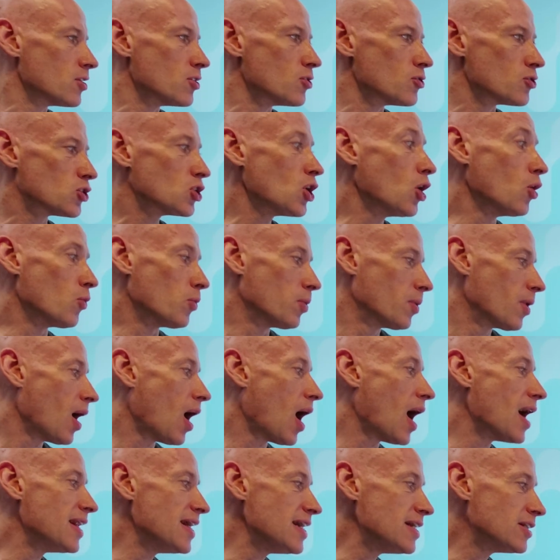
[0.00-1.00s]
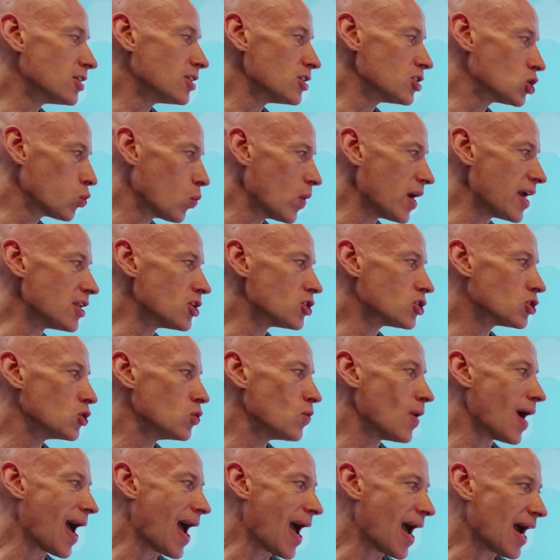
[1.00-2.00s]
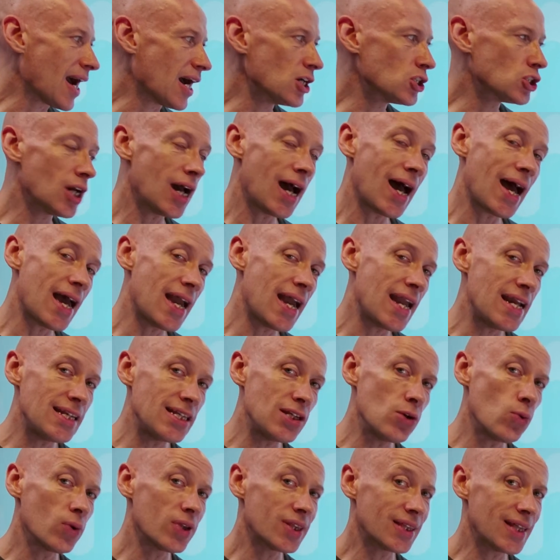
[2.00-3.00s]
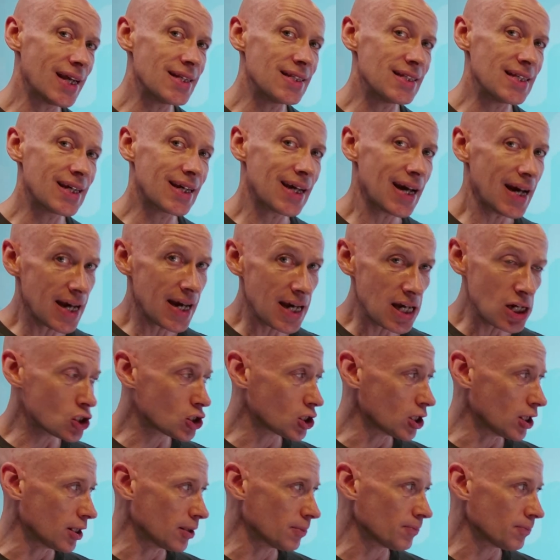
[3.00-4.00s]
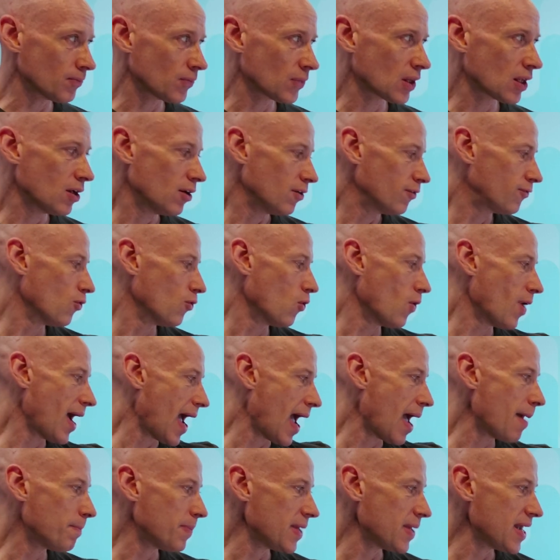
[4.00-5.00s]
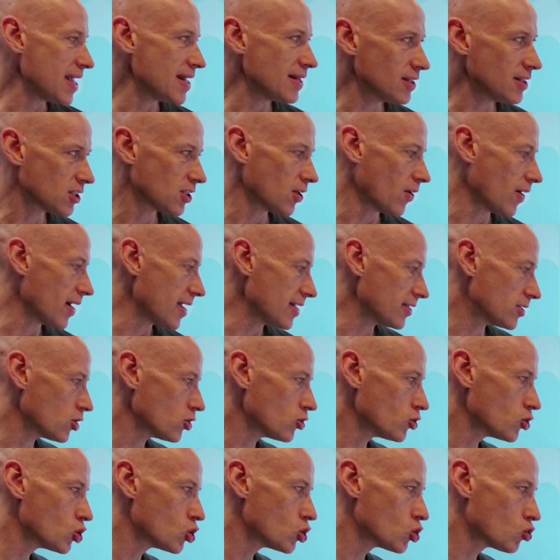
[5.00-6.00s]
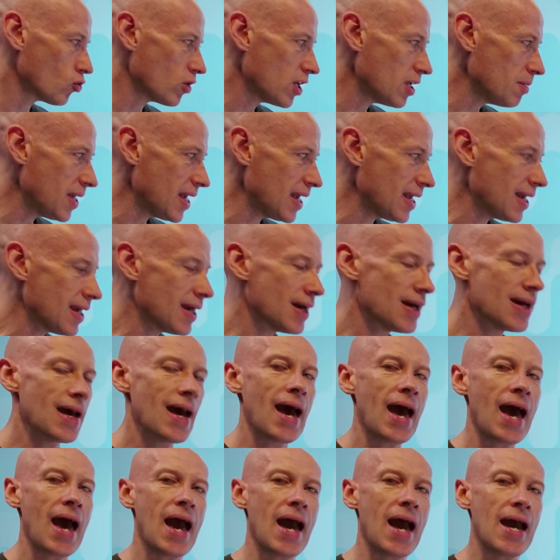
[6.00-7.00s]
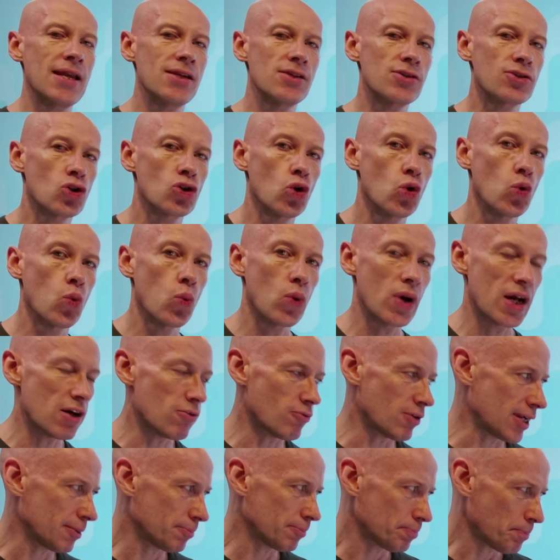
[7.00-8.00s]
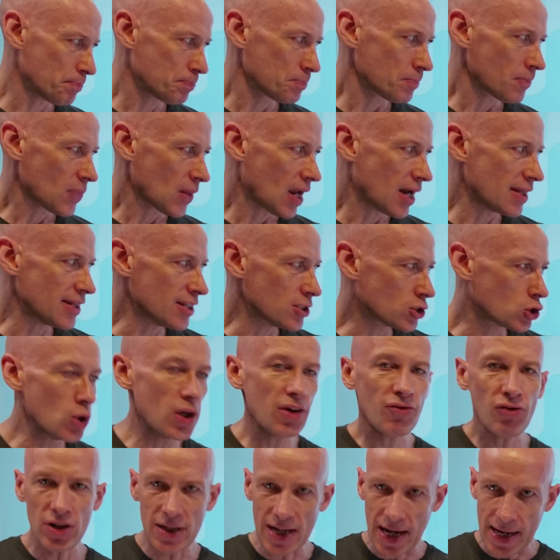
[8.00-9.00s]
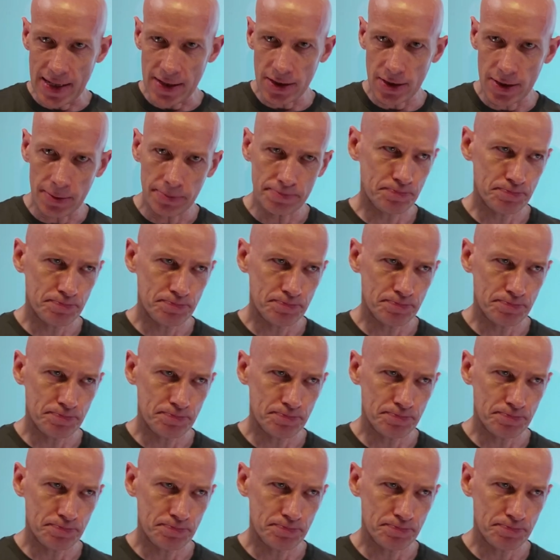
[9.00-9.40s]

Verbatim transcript: So I need to switch to Azure A D authentication for App Insights, streaming and query. And there's two different dates.